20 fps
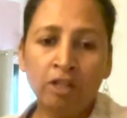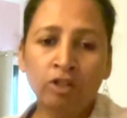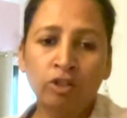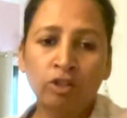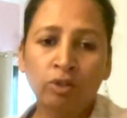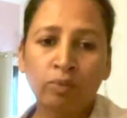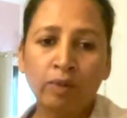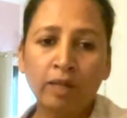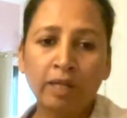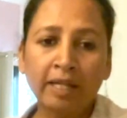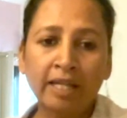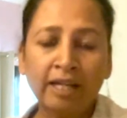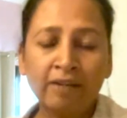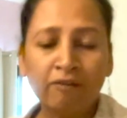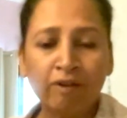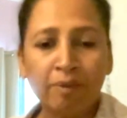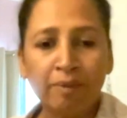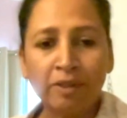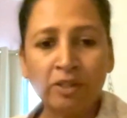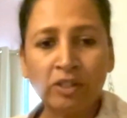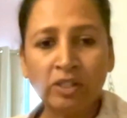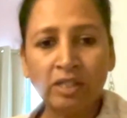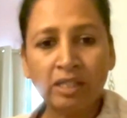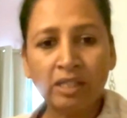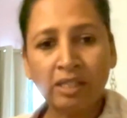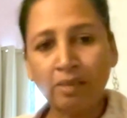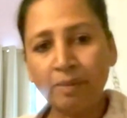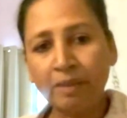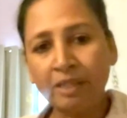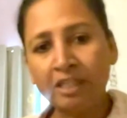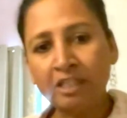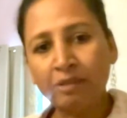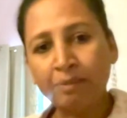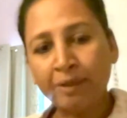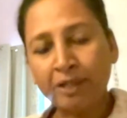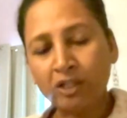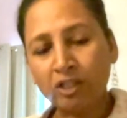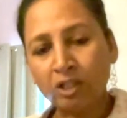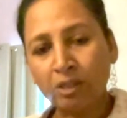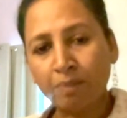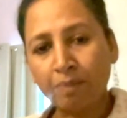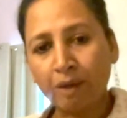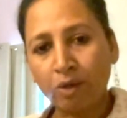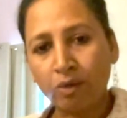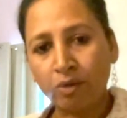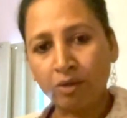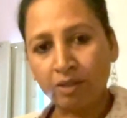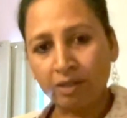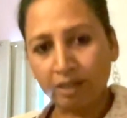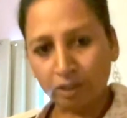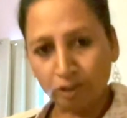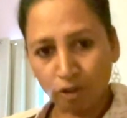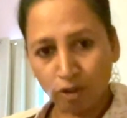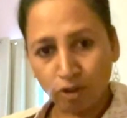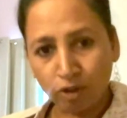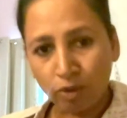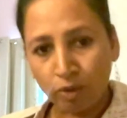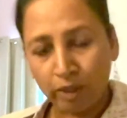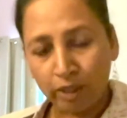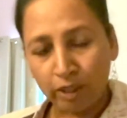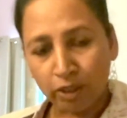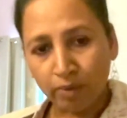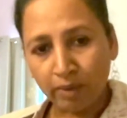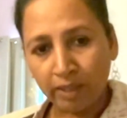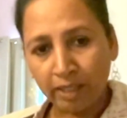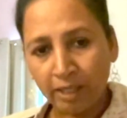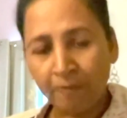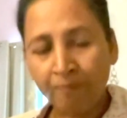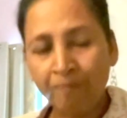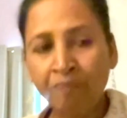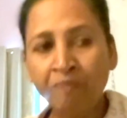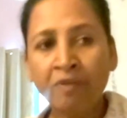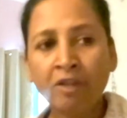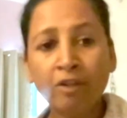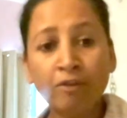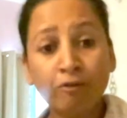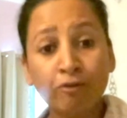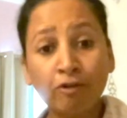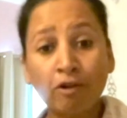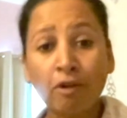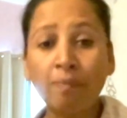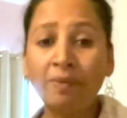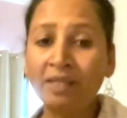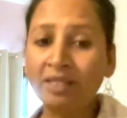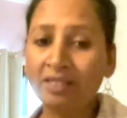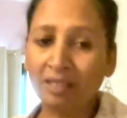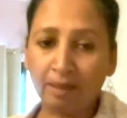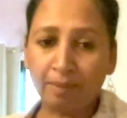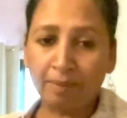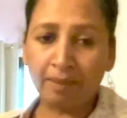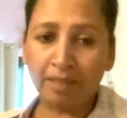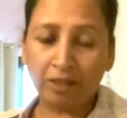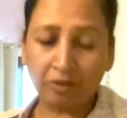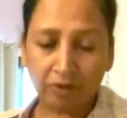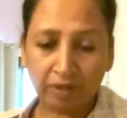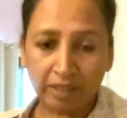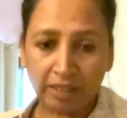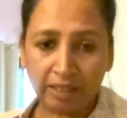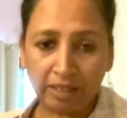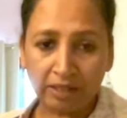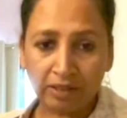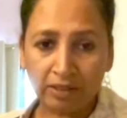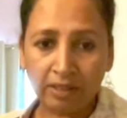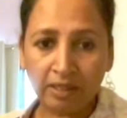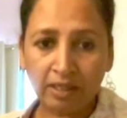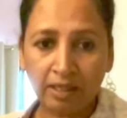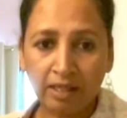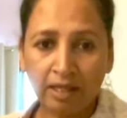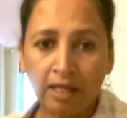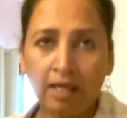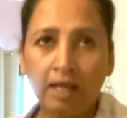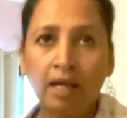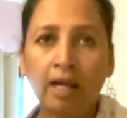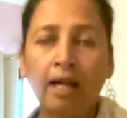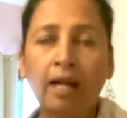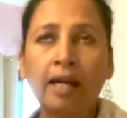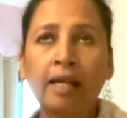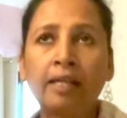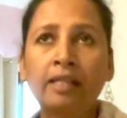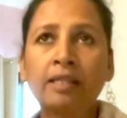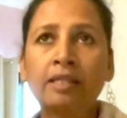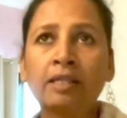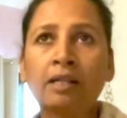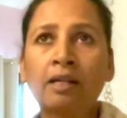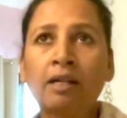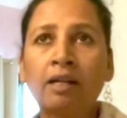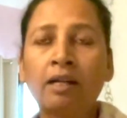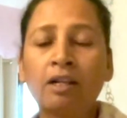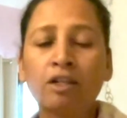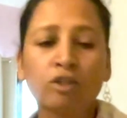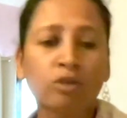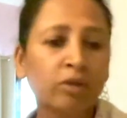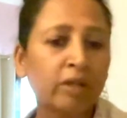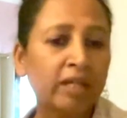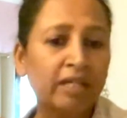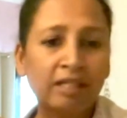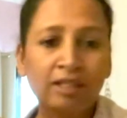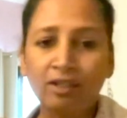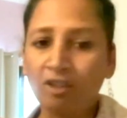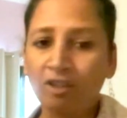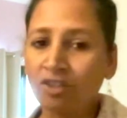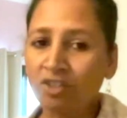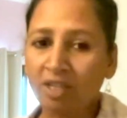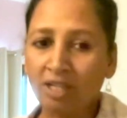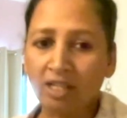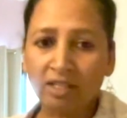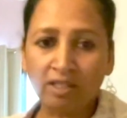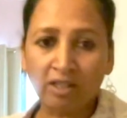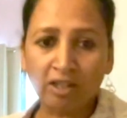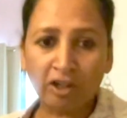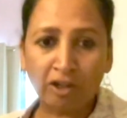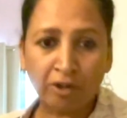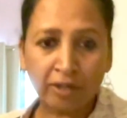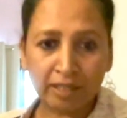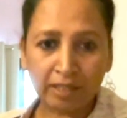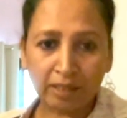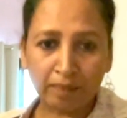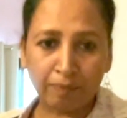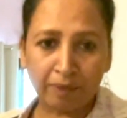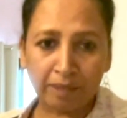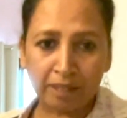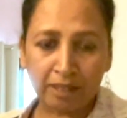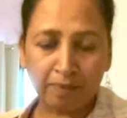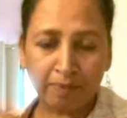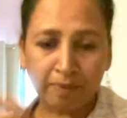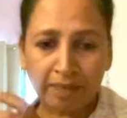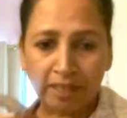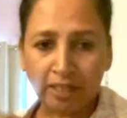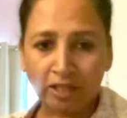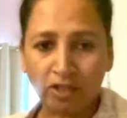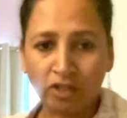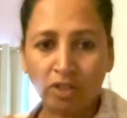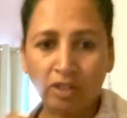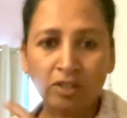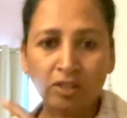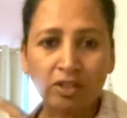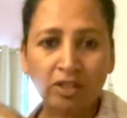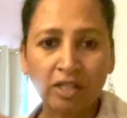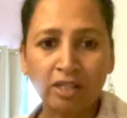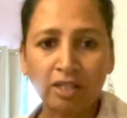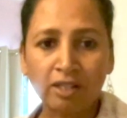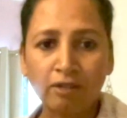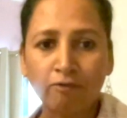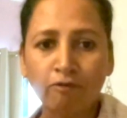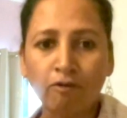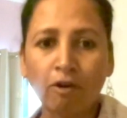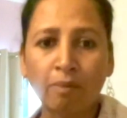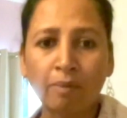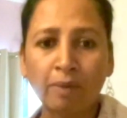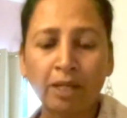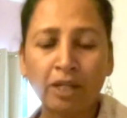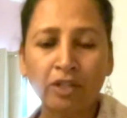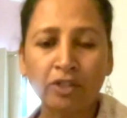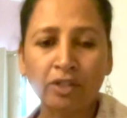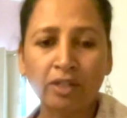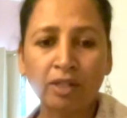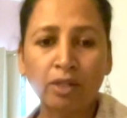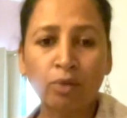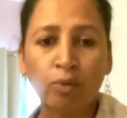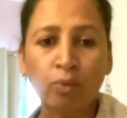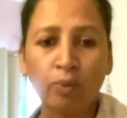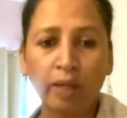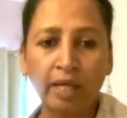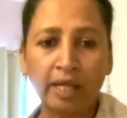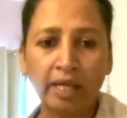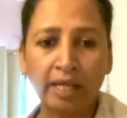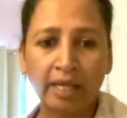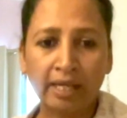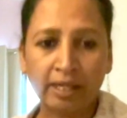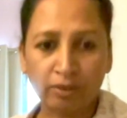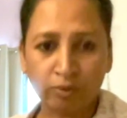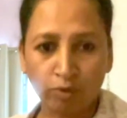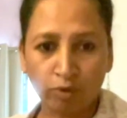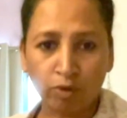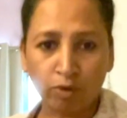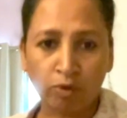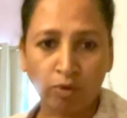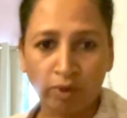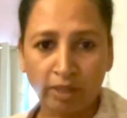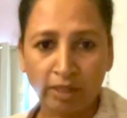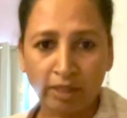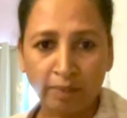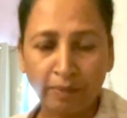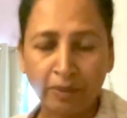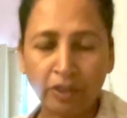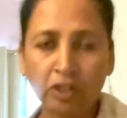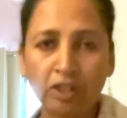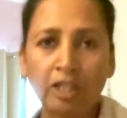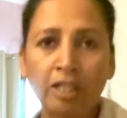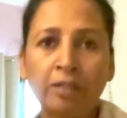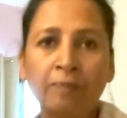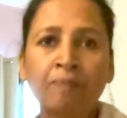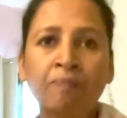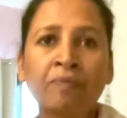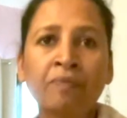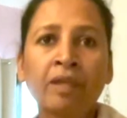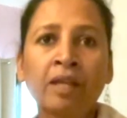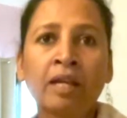So, working for machine, he made special powders that could go into it from the same ingredients. And so he did not change the recipes, but he's just changed the formulation and the way it would go in the machine.